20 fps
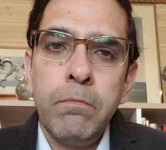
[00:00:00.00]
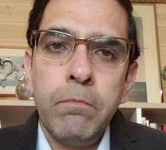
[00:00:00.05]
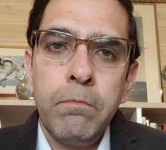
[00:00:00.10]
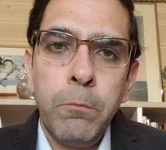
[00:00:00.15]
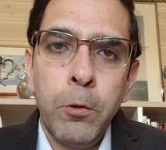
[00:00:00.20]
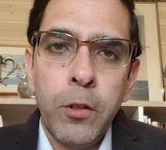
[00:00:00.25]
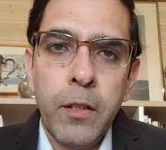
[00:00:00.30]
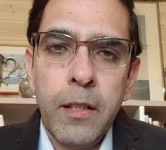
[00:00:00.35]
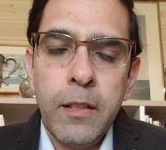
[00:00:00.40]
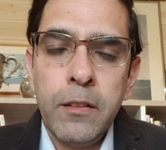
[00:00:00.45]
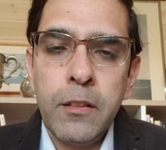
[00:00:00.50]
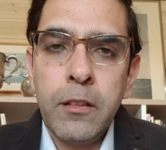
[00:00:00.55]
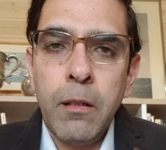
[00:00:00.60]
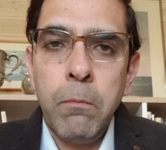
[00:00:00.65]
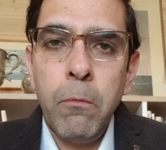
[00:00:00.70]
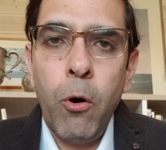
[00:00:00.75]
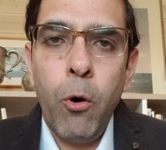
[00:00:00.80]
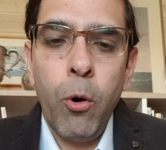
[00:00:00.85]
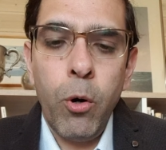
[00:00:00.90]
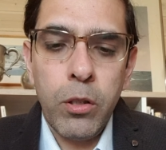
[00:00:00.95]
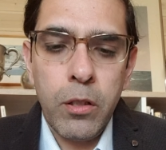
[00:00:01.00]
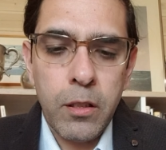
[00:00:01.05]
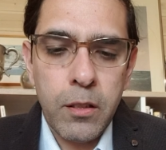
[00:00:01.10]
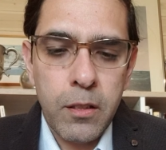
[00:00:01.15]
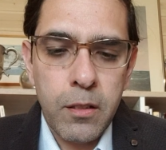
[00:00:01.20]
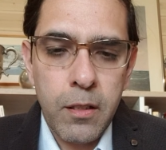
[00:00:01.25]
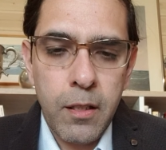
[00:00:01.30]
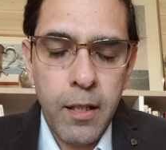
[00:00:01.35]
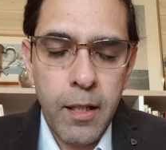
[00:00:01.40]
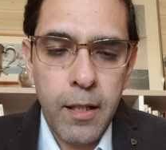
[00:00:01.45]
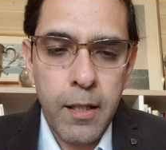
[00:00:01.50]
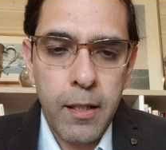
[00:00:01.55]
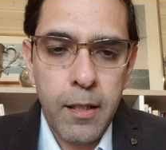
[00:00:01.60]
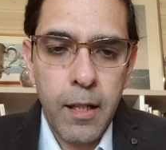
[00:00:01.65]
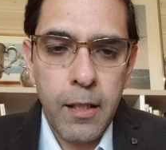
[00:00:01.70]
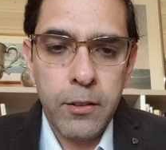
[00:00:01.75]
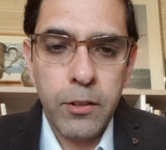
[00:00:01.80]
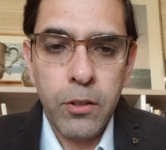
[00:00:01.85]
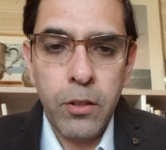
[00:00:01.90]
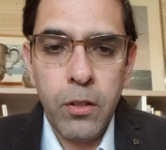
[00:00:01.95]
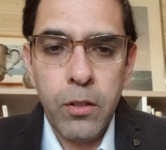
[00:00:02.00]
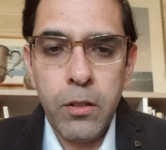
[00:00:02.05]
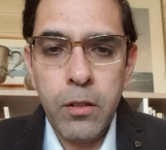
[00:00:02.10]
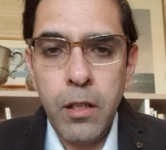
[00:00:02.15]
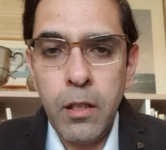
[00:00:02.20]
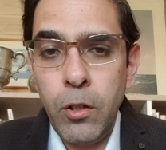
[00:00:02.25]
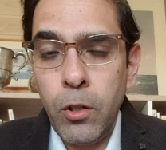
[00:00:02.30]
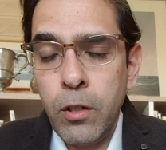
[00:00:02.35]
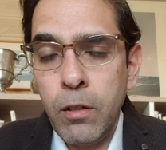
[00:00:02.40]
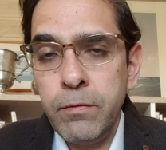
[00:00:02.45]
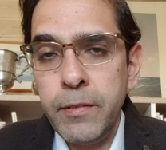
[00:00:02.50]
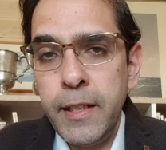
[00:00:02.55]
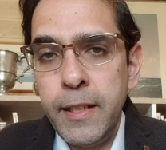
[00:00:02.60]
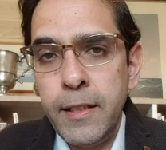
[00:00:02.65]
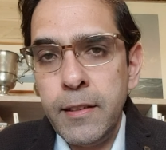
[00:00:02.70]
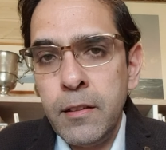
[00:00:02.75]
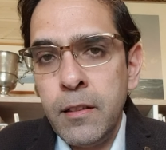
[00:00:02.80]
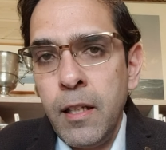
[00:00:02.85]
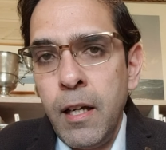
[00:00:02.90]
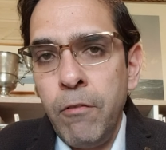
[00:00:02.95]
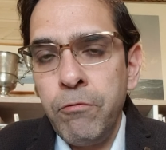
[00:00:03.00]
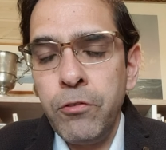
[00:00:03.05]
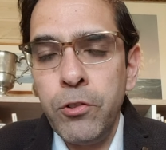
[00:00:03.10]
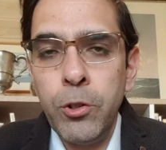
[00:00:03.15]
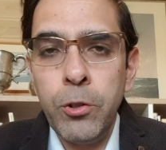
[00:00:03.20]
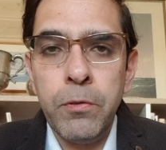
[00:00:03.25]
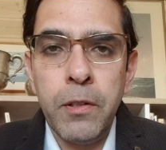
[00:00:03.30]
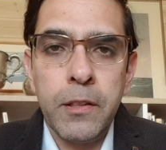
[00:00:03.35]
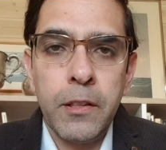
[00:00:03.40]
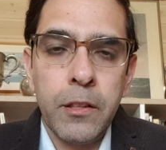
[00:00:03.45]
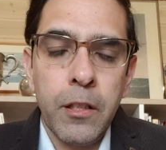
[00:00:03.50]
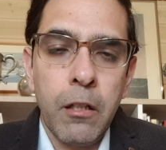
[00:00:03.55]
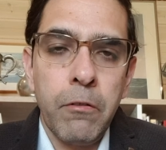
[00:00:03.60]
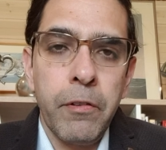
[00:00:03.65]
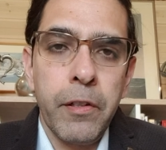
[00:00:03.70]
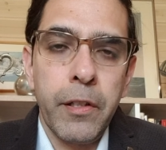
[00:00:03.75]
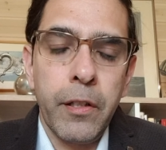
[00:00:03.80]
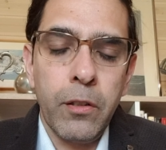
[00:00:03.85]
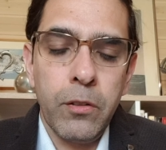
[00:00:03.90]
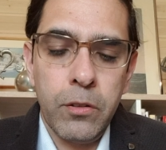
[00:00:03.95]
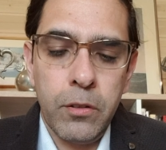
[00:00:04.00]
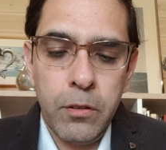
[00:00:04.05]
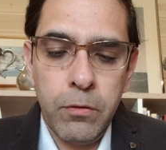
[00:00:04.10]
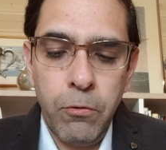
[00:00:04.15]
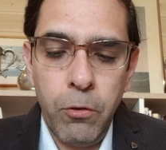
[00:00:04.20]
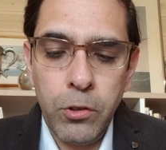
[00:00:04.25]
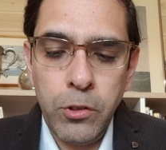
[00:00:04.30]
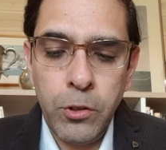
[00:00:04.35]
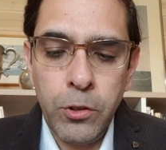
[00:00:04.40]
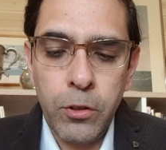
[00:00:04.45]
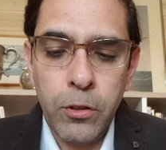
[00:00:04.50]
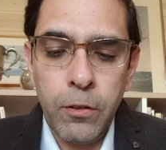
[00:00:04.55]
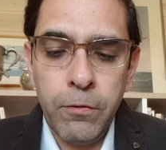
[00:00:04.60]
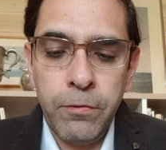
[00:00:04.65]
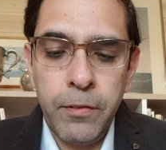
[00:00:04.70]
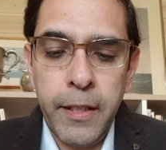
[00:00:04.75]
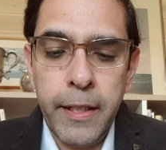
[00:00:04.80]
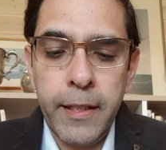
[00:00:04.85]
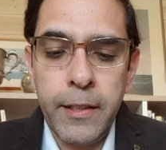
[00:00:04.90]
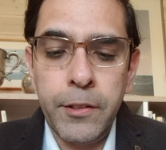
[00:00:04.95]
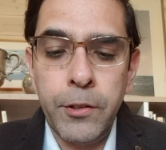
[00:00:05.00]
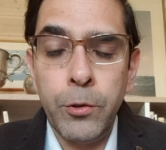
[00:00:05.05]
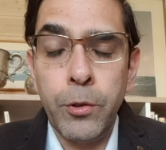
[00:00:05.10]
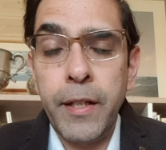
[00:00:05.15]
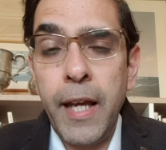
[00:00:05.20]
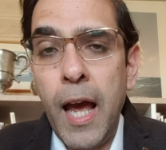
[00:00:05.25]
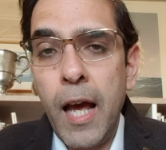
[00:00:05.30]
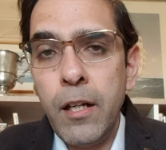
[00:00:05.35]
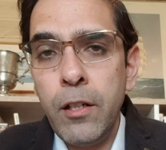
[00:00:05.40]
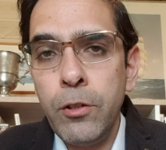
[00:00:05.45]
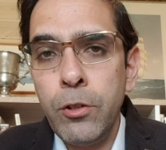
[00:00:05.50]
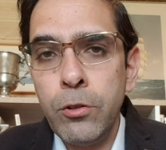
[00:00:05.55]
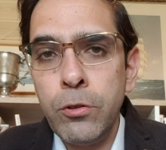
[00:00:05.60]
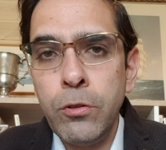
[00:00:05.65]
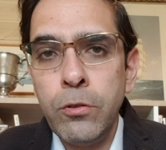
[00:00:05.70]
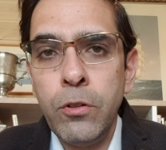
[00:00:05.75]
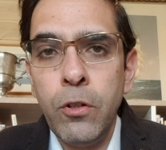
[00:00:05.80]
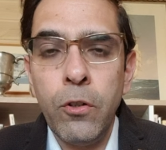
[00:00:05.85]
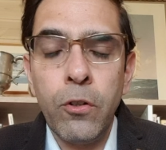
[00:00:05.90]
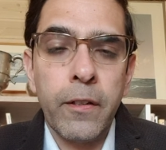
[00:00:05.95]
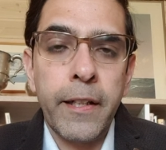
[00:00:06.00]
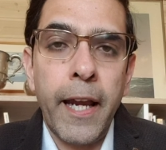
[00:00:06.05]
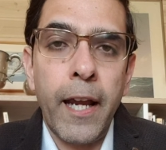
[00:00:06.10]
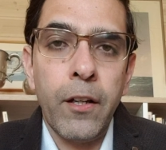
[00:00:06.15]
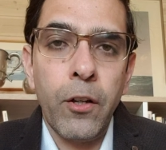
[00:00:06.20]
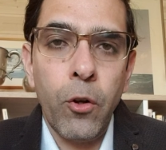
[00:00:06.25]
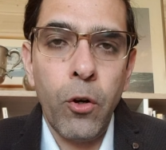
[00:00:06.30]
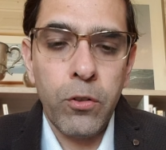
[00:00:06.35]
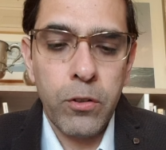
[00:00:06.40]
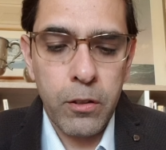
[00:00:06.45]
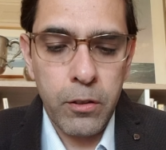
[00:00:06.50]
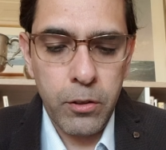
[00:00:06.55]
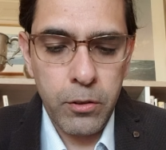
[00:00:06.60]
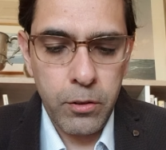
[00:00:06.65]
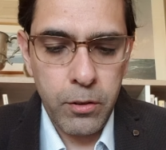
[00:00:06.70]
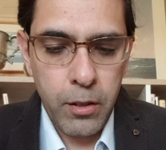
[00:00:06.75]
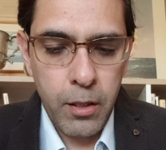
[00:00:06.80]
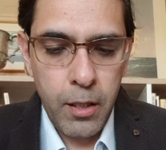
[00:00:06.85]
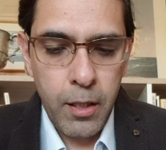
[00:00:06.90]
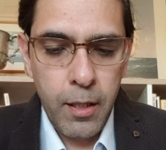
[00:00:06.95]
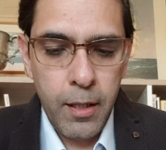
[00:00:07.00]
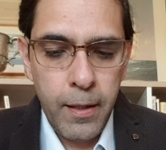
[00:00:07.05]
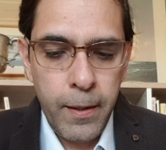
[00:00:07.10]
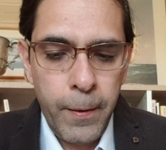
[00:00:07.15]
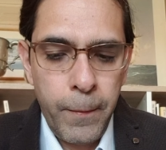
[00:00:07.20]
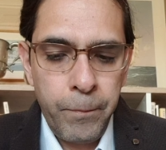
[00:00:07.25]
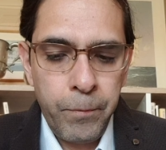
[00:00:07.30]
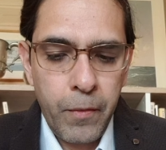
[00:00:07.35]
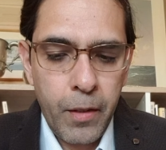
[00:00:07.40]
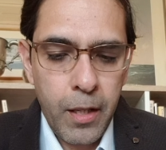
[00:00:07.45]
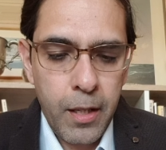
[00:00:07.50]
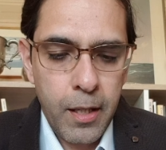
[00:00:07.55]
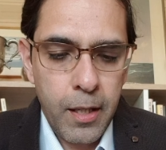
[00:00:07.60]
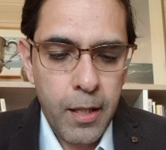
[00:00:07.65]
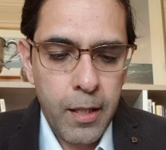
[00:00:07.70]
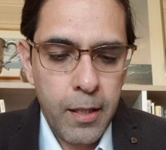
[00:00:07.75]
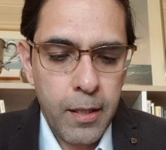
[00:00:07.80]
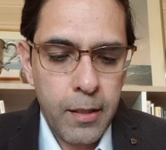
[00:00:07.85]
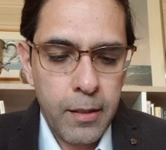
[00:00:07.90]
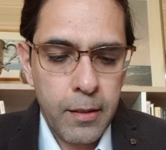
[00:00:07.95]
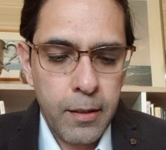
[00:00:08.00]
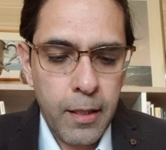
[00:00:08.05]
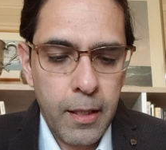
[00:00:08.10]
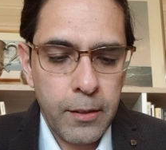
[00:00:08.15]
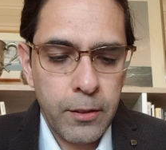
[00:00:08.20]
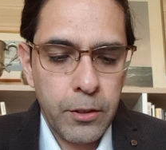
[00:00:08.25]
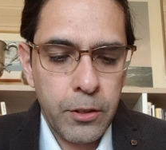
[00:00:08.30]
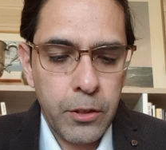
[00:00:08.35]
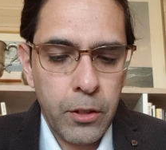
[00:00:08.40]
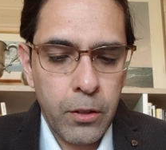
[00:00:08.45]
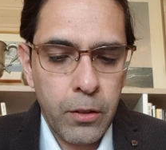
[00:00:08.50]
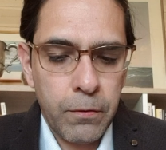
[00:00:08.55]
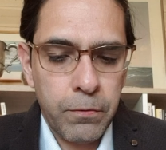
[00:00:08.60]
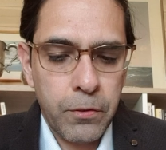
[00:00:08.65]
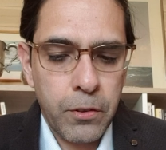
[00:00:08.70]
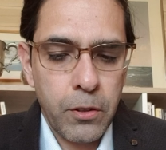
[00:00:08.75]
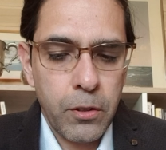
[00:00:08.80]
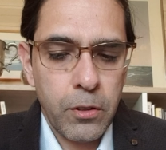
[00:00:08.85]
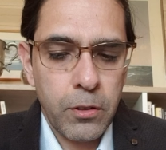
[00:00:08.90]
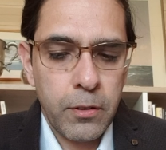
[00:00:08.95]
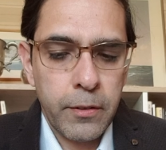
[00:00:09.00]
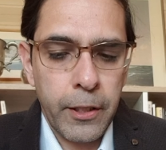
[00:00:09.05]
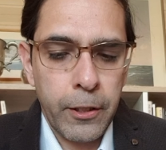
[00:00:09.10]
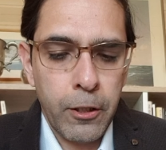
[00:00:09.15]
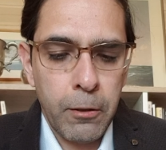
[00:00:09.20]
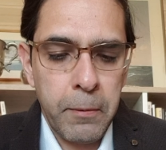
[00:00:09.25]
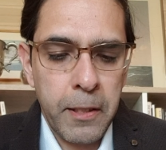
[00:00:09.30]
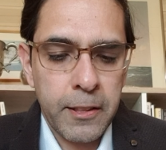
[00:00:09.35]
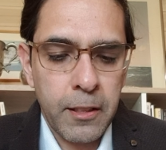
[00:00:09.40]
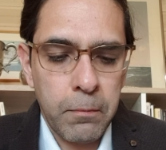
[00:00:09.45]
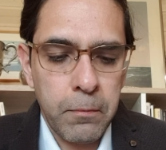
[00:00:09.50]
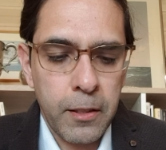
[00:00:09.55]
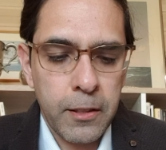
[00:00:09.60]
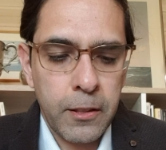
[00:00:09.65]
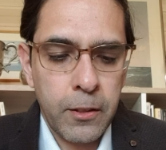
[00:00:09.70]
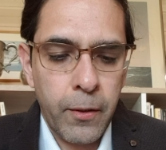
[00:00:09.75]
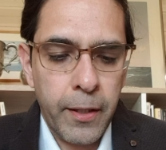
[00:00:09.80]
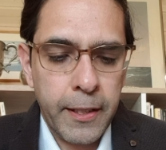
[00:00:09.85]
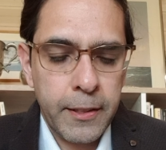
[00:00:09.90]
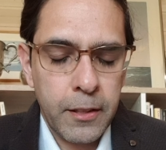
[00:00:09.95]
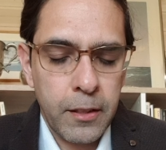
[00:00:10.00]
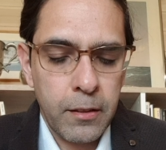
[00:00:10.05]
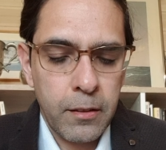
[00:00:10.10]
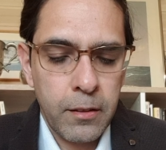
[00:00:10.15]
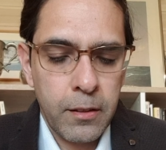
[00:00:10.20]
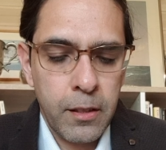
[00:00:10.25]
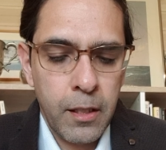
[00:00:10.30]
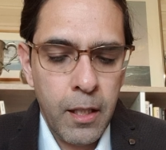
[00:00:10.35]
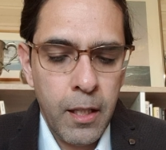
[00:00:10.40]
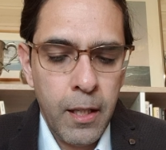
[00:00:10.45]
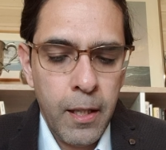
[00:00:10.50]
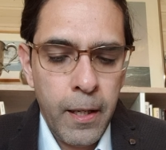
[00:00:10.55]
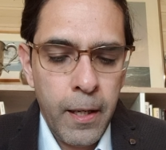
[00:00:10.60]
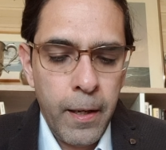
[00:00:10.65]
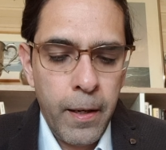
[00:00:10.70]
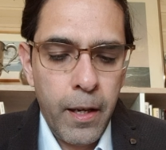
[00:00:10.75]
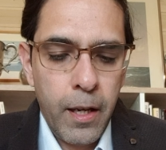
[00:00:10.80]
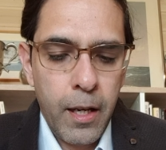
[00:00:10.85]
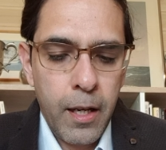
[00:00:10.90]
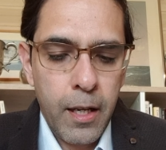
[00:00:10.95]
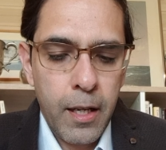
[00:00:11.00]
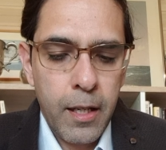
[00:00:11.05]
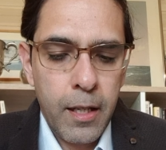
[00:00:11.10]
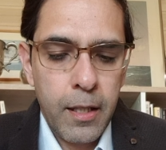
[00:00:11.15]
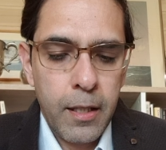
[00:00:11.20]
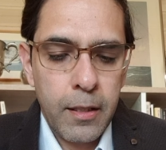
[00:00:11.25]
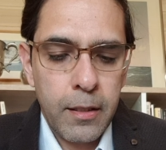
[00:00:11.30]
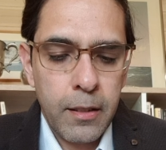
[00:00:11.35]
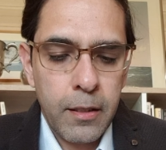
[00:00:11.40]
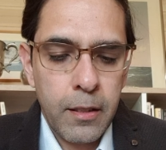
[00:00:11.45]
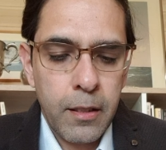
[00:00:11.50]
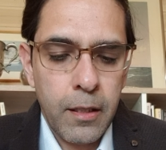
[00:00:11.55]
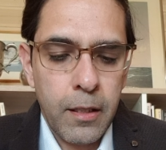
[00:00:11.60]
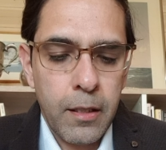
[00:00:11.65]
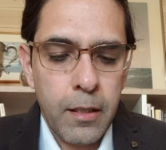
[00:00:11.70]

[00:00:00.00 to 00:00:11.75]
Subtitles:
put in some order, and so a lot of these have to do with servitudes, what sort of things you can do or cannot do. And so of course there could be some restrictions. And